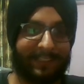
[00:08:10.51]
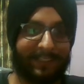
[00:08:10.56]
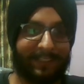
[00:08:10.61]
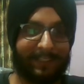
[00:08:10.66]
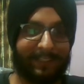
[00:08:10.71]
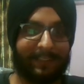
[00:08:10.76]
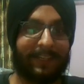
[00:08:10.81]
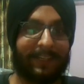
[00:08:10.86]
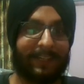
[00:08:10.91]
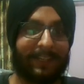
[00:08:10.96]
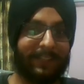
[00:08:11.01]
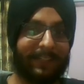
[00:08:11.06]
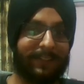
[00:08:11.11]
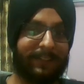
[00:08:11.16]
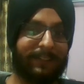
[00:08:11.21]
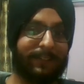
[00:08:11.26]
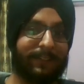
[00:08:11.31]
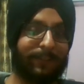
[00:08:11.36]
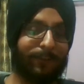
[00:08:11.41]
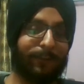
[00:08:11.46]
that
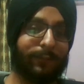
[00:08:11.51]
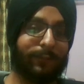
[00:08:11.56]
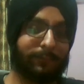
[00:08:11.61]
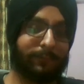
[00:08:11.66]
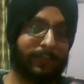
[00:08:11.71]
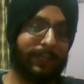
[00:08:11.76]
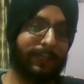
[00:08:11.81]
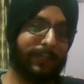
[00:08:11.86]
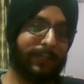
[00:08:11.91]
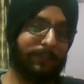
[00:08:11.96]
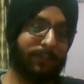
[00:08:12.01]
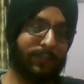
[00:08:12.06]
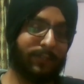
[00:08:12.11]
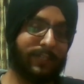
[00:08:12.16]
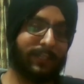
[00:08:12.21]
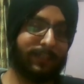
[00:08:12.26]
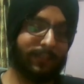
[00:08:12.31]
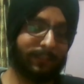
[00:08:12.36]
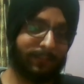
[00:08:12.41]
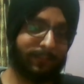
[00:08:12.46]
getting a
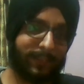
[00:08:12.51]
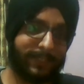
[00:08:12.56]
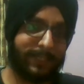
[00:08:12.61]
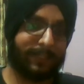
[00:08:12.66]
project in the